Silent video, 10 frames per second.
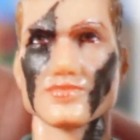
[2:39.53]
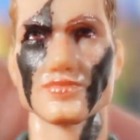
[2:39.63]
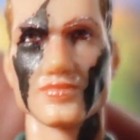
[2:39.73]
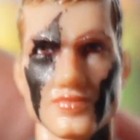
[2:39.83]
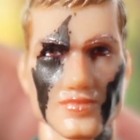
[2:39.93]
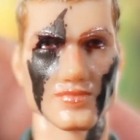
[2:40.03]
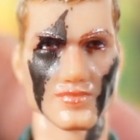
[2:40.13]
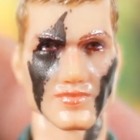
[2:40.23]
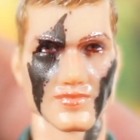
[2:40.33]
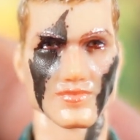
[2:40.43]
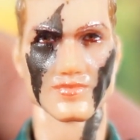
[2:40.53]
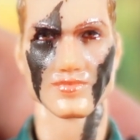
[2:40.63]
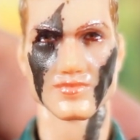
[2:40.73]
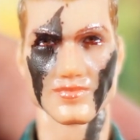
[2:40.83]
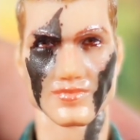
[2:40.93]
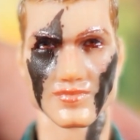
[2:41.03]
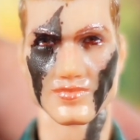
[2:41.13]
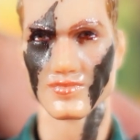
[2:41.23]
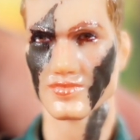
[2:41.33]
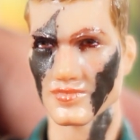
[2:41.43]
So the head sculpt for Dusty,
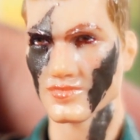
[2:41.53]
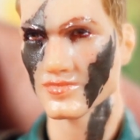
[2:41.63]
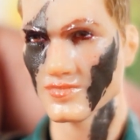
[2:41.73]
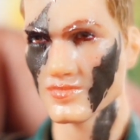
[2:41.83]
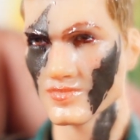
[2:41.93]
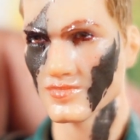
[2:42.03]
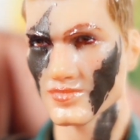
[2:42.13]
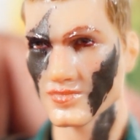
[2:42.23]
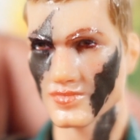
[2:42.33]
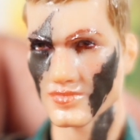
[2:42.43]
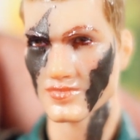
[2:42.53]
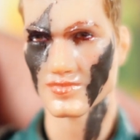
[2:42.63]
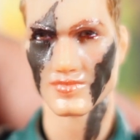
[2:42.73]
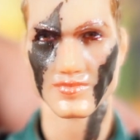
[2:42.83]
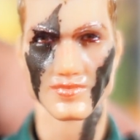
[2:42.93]
pretty generic.